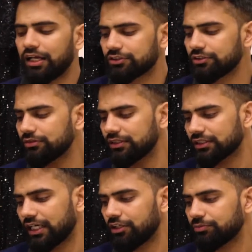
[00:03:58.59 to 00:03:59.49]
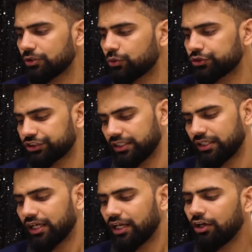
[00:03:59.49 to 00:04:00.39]
ask you this kind of the
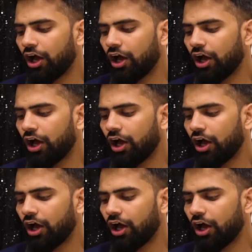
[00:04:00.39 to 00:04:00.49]
question.